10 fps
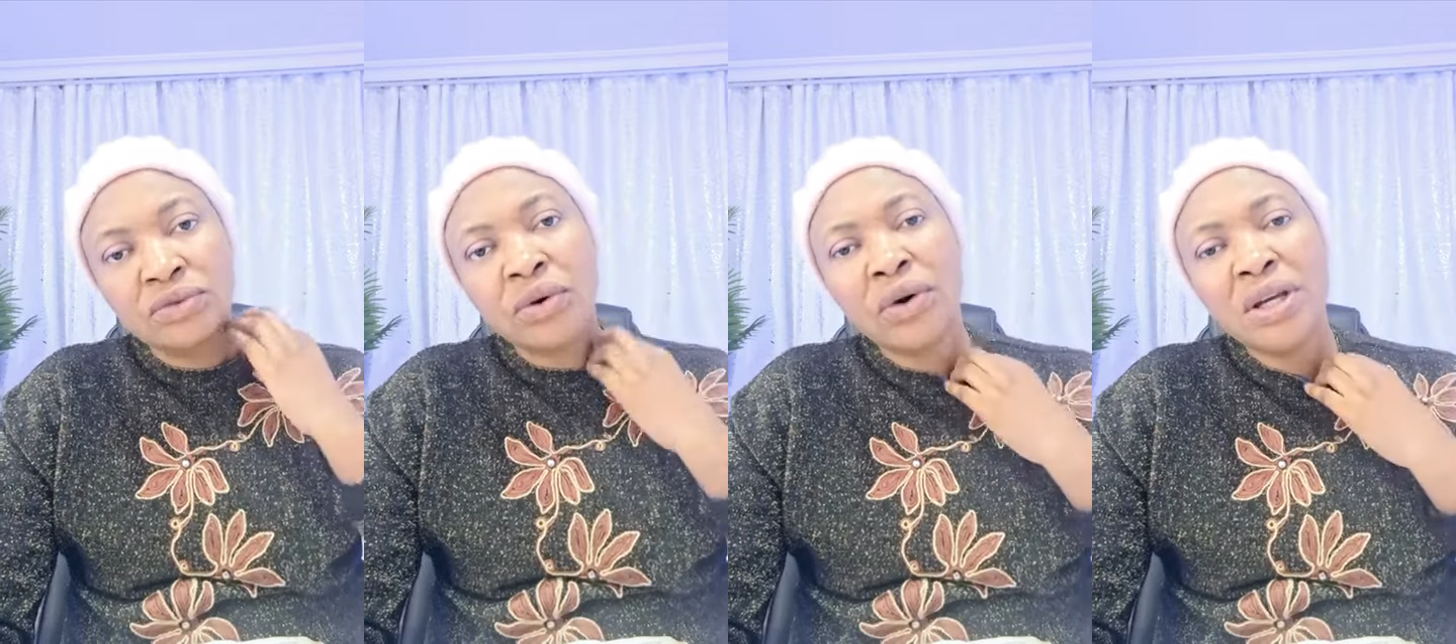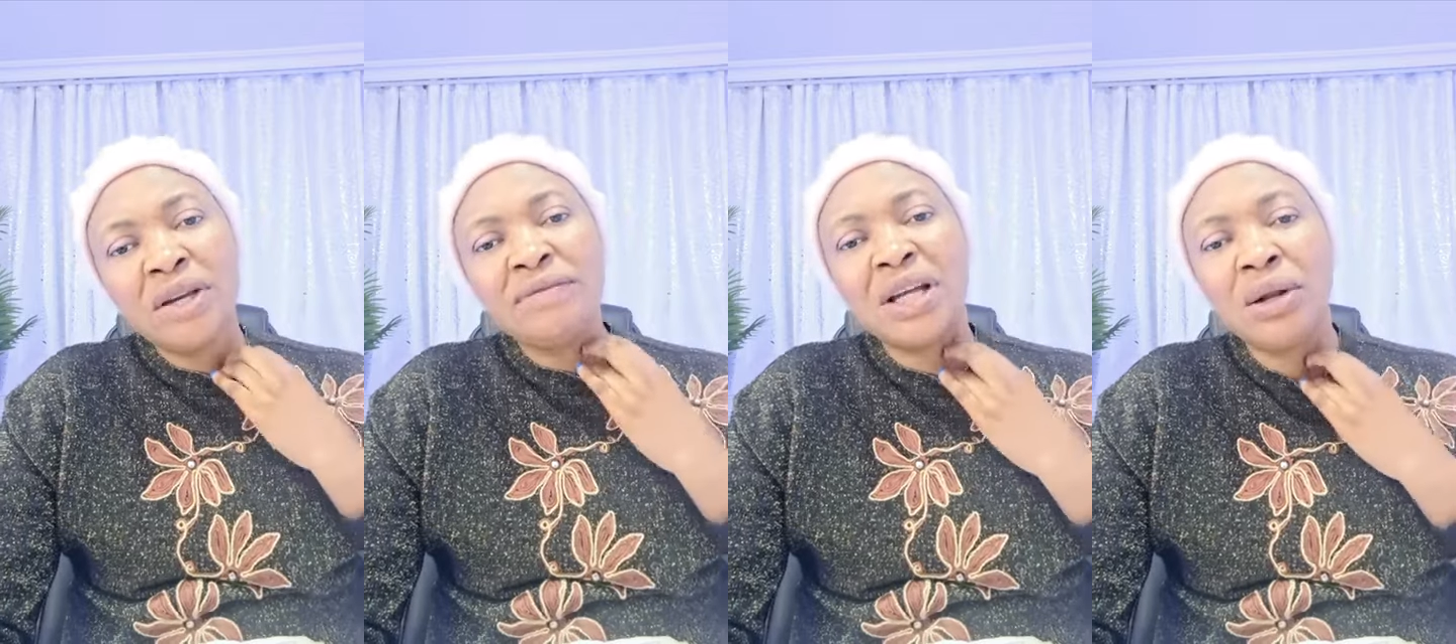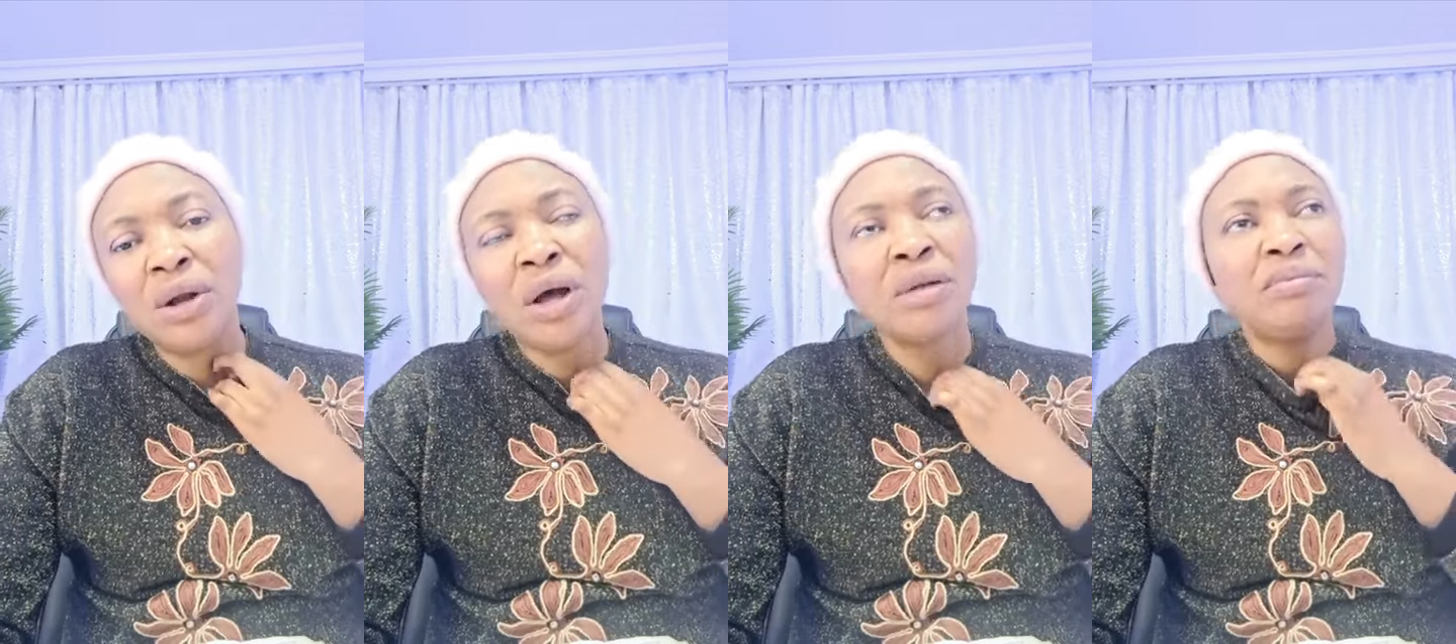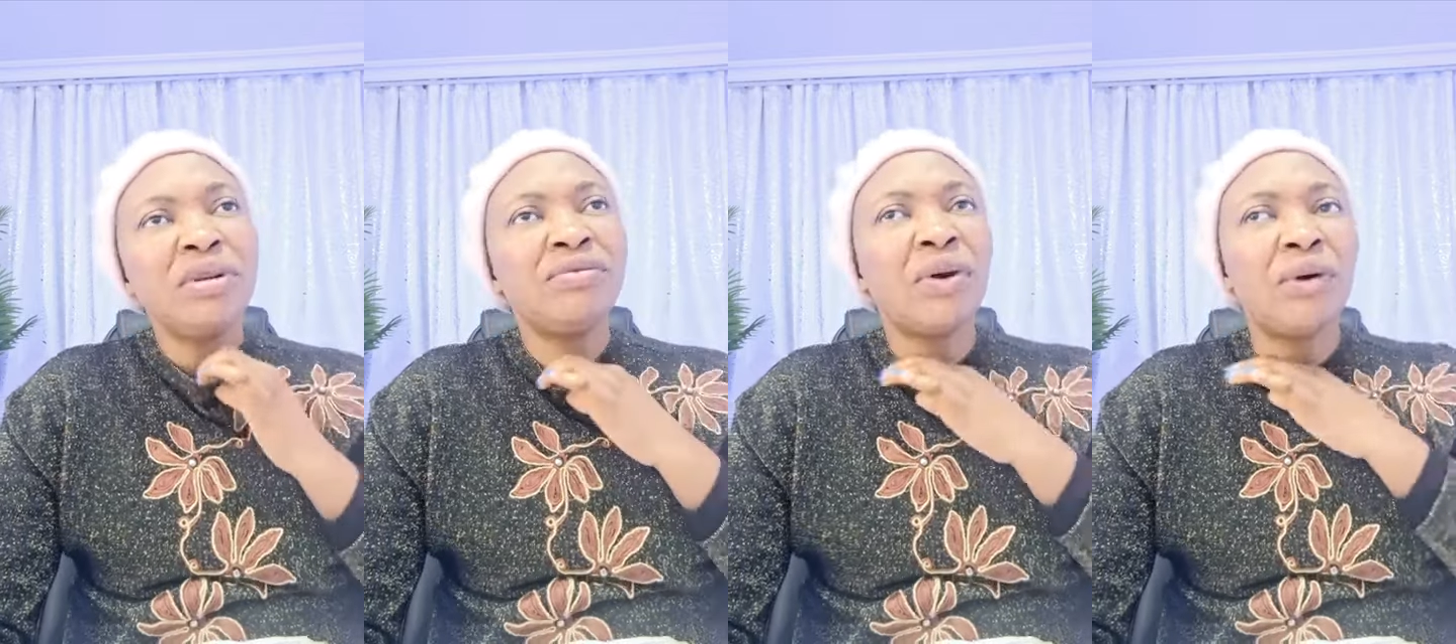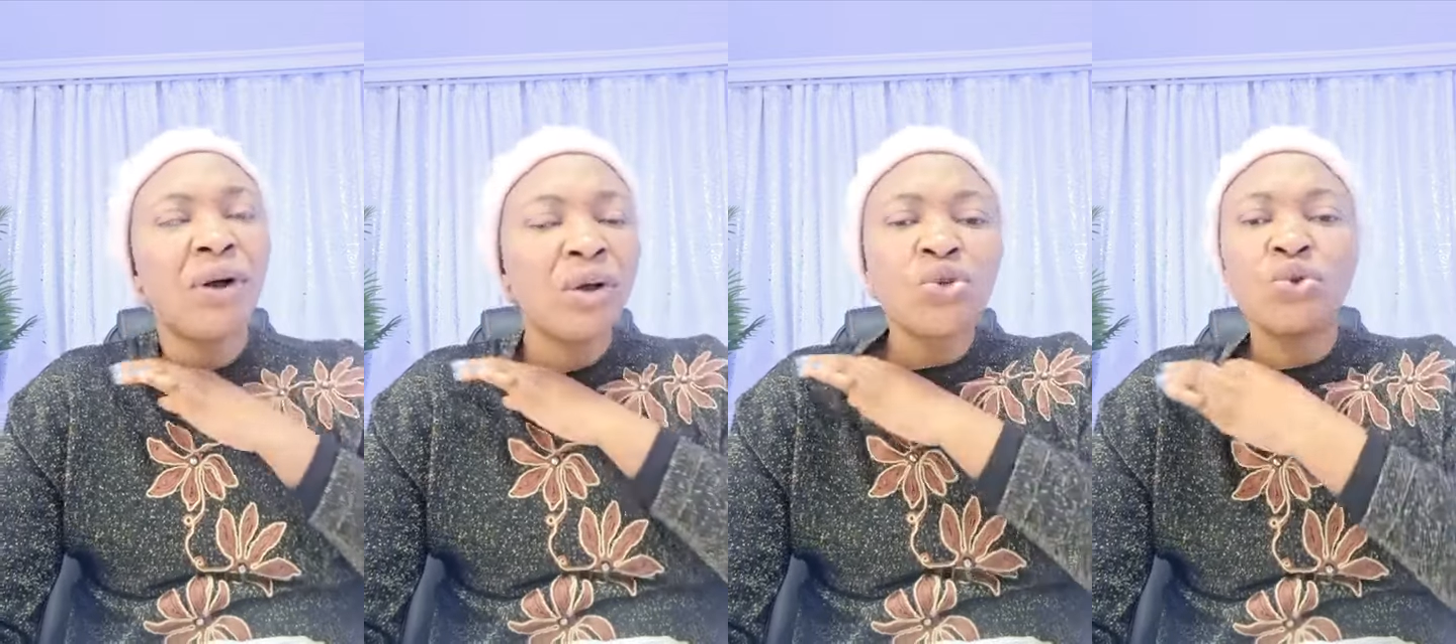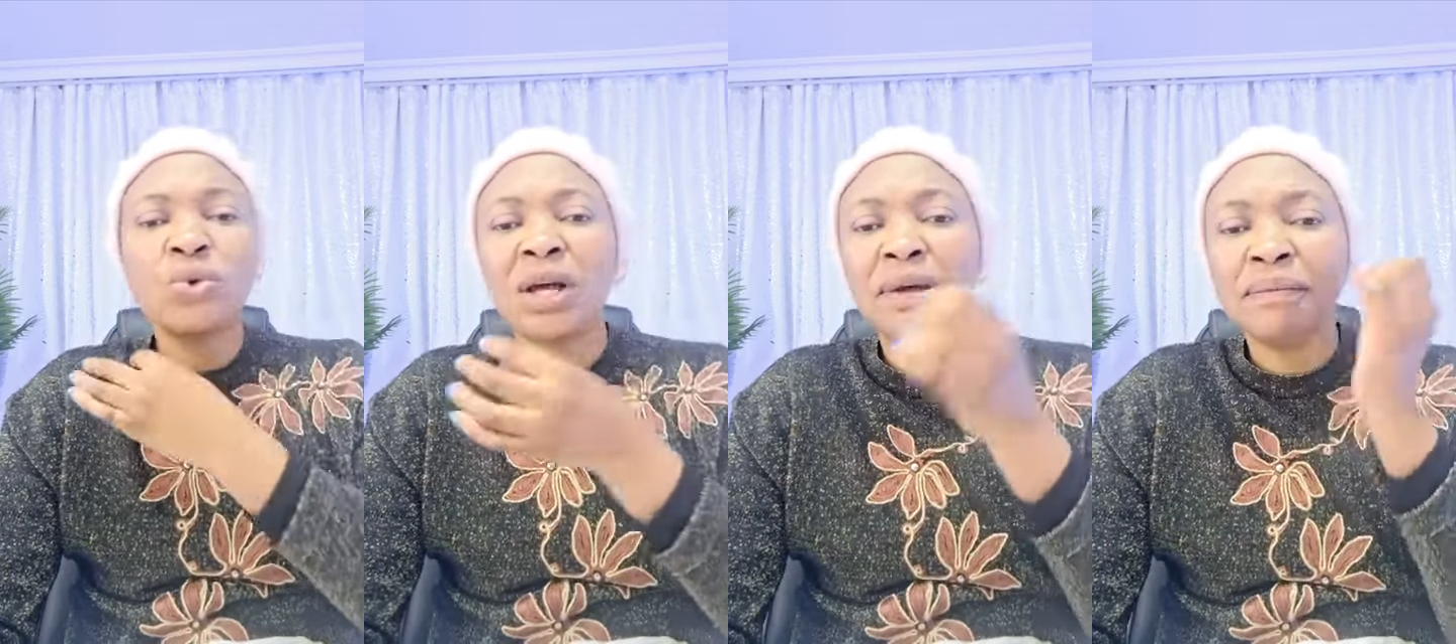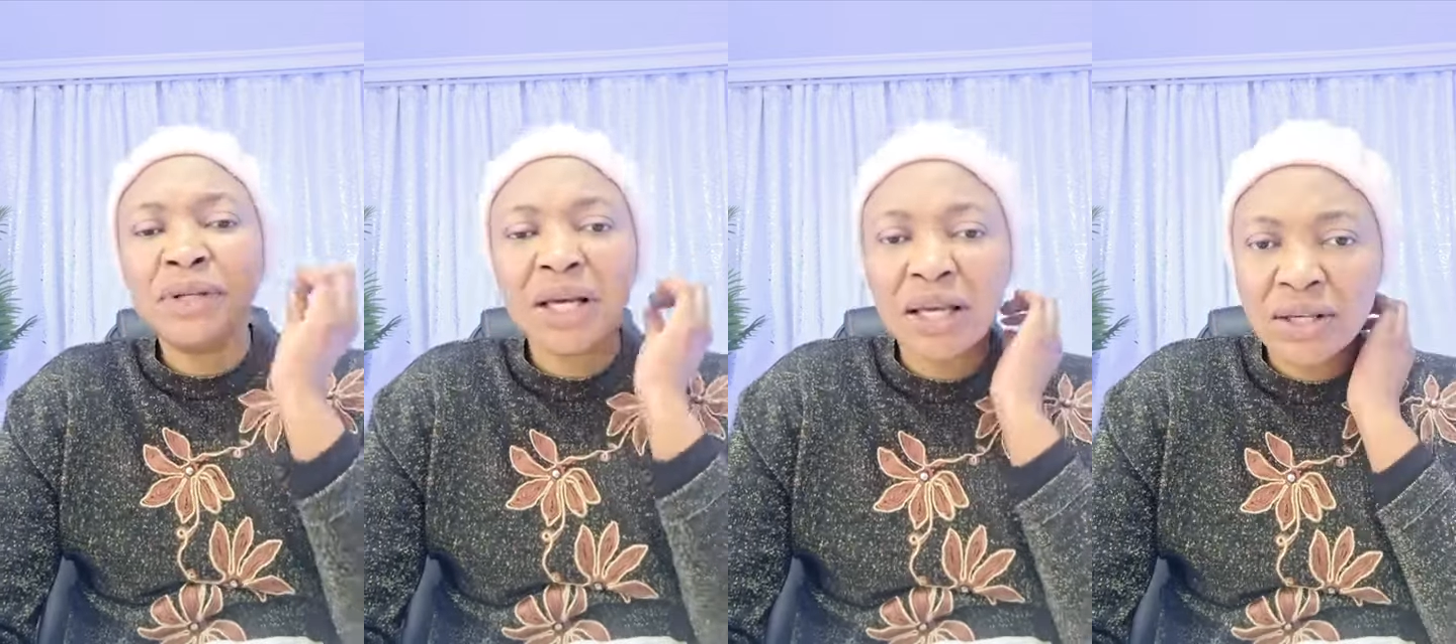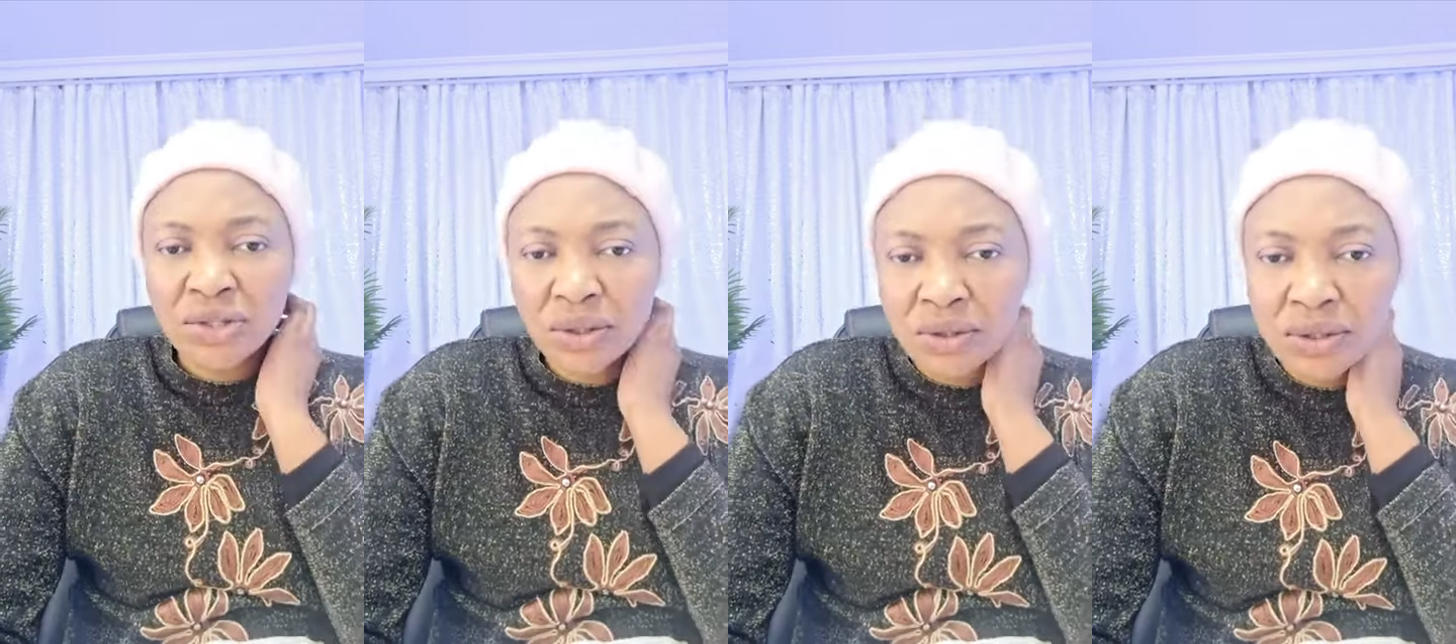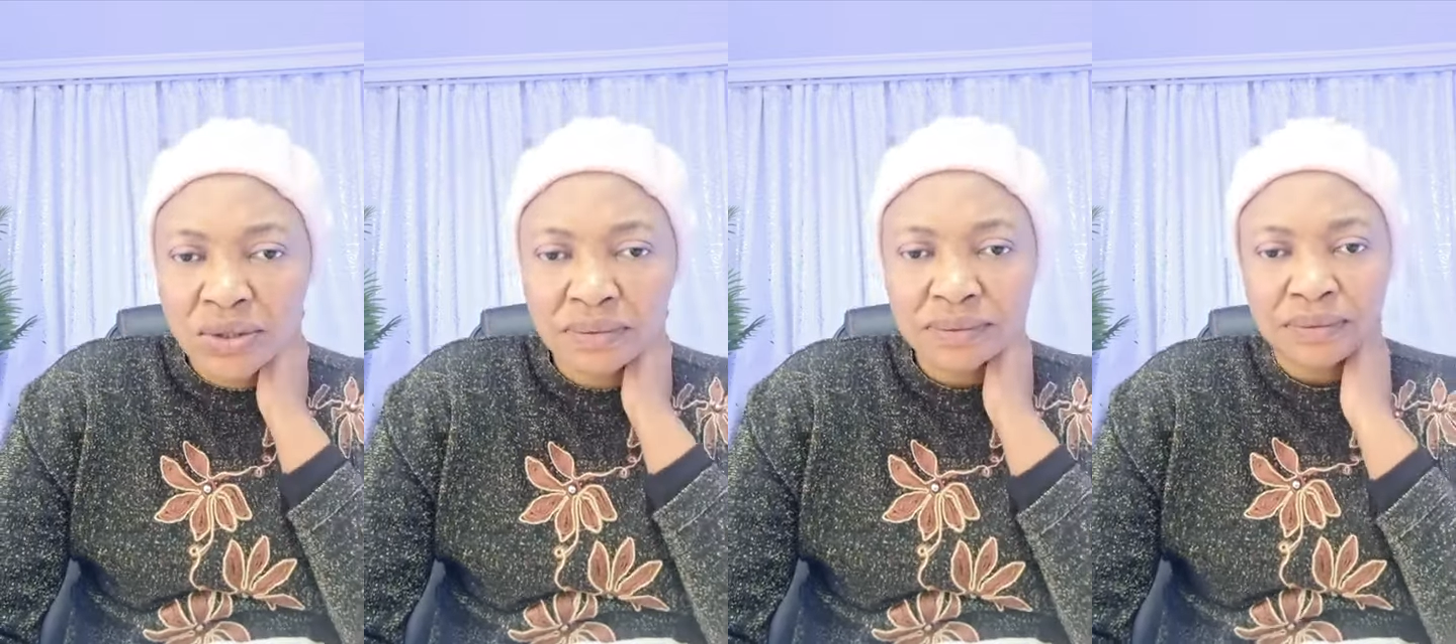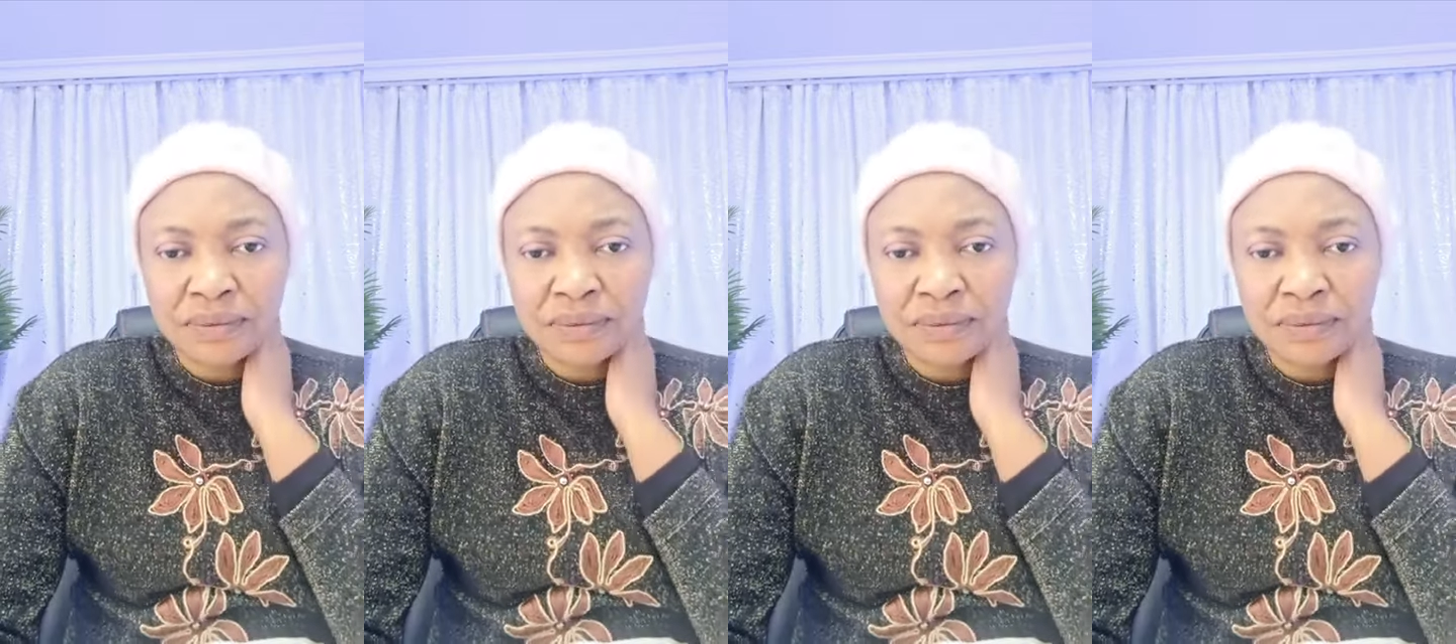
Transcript: For if the Lord be for us, who can be against us?